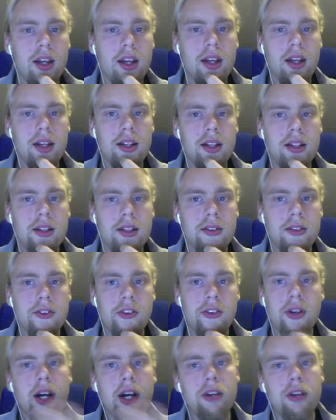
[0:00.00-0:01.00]

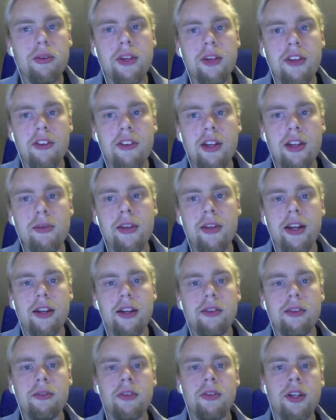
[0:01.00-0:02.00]
So how do we disable that?
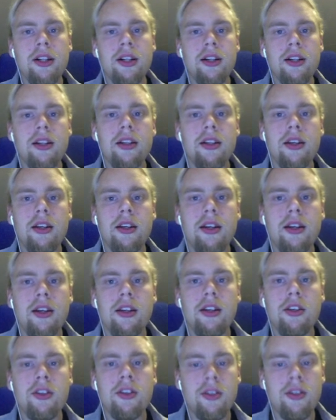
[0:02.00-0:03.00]
Well,
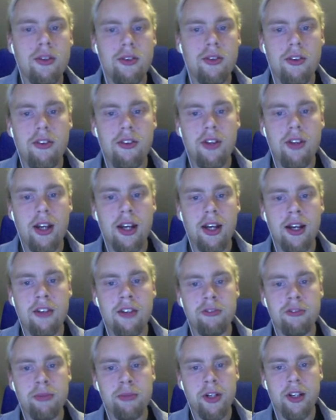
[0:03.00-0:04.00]
nodes
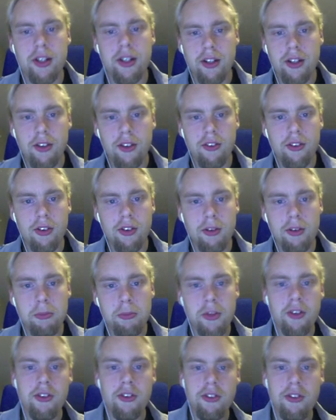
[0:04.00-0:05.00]
have bodies,
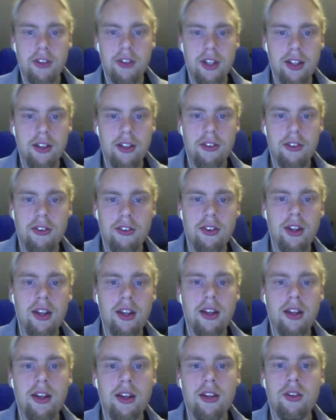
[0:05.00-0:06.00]
but scenes
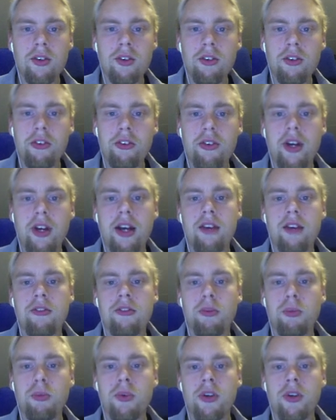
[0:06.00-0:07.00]
also have
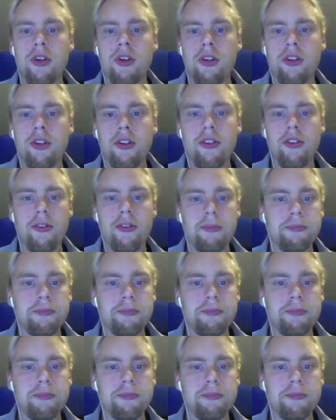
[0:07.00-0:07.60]
worlds.